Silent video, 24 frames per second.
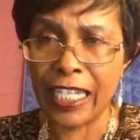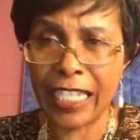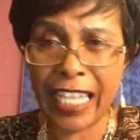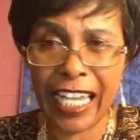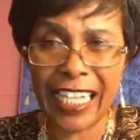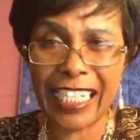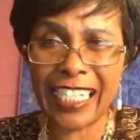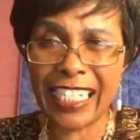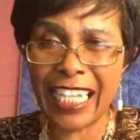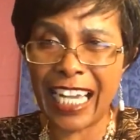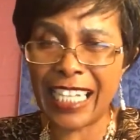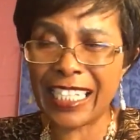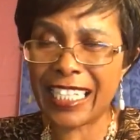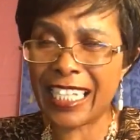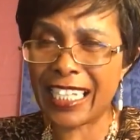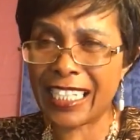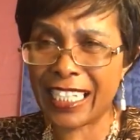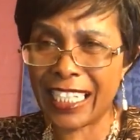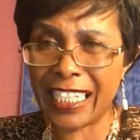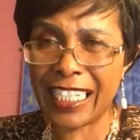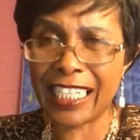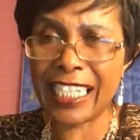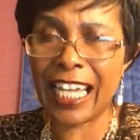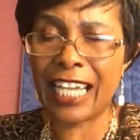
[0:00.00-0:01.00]
They
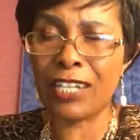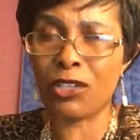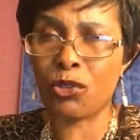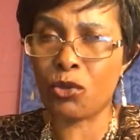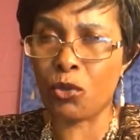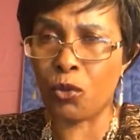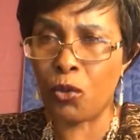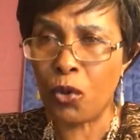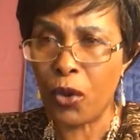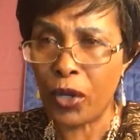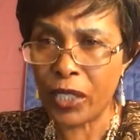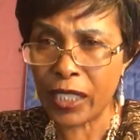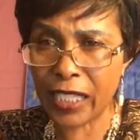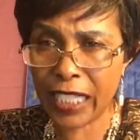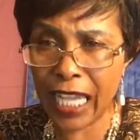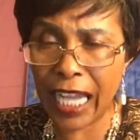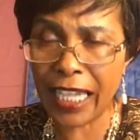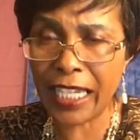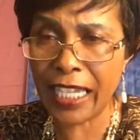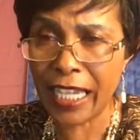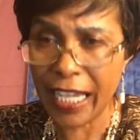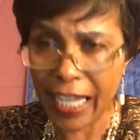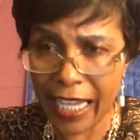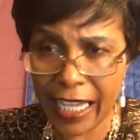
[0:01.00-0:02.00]
just decide to
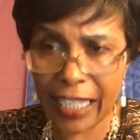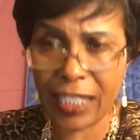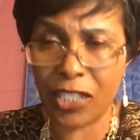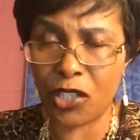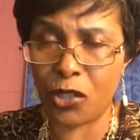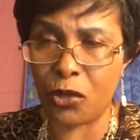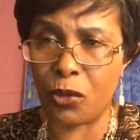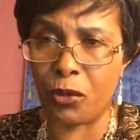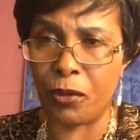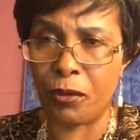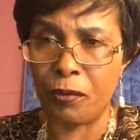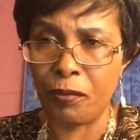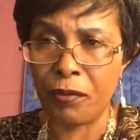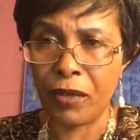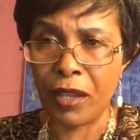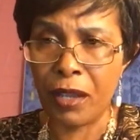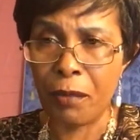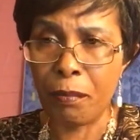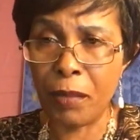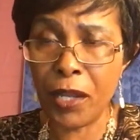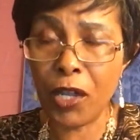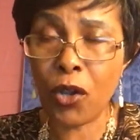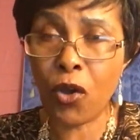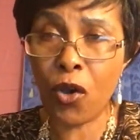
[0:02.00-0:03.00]
start hate you
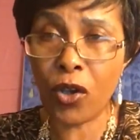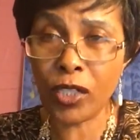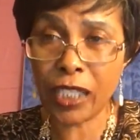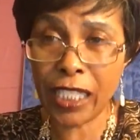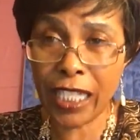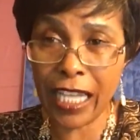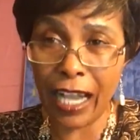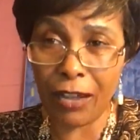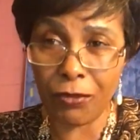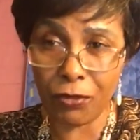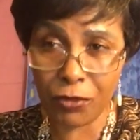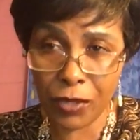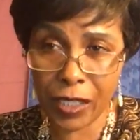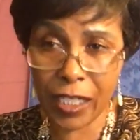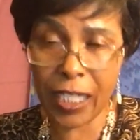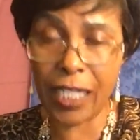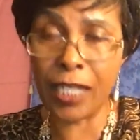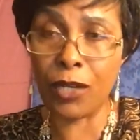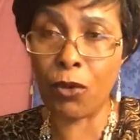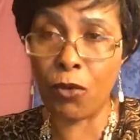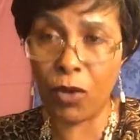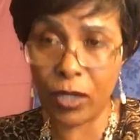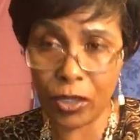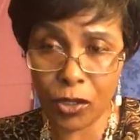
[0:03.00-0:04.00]
because they have
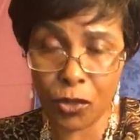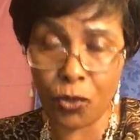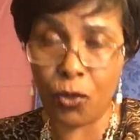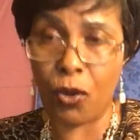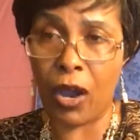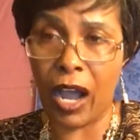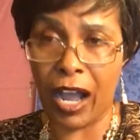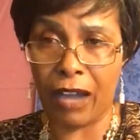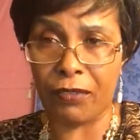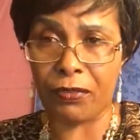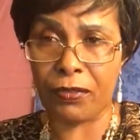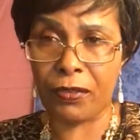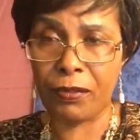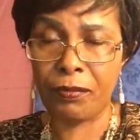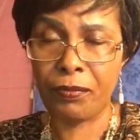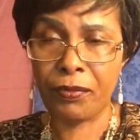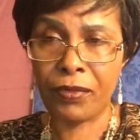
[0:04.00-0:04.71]
seen what you have.